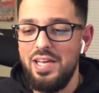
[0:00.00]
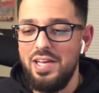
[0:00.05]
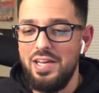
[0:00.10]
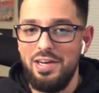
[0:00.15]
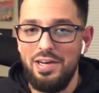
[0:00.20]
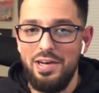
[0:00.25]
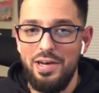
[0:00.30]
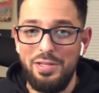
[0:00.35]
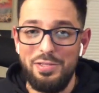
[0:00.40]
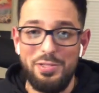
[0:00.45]

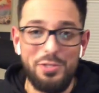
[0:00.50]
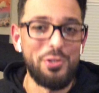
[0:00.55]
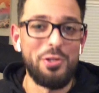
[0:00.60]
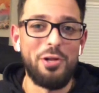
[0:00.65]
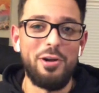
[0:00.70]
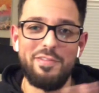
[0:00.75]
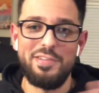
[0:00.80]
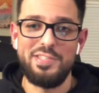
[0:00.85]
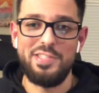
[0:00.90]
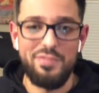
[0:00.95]
A little
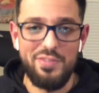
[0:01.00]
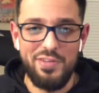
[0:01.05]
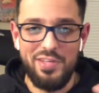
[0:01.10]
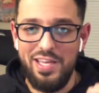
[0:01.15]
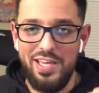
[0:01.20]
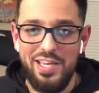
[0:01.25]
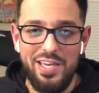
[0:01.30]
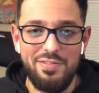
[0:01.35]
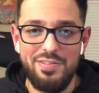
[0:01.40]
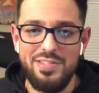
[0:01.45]
nervous, if you
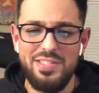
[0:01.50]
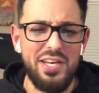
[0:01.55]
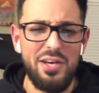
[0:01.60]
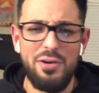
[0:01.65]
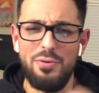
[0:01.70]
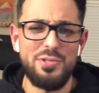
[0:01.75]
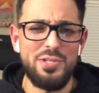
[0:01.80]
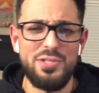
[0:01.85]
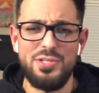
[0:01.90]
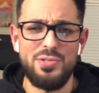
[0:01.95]
can't even tell,
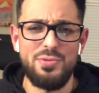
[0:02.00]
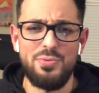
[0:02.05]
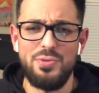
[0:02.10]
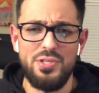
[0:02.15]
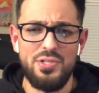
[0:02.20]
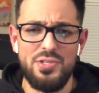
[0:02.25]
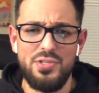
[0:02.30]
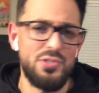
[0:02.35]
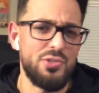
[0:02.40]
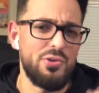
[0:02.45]
which is
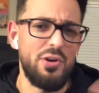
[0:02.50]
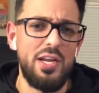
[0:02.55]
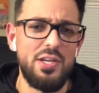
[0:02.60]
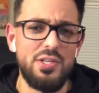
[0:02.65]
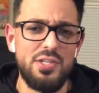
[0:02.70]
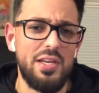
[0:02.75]
strange.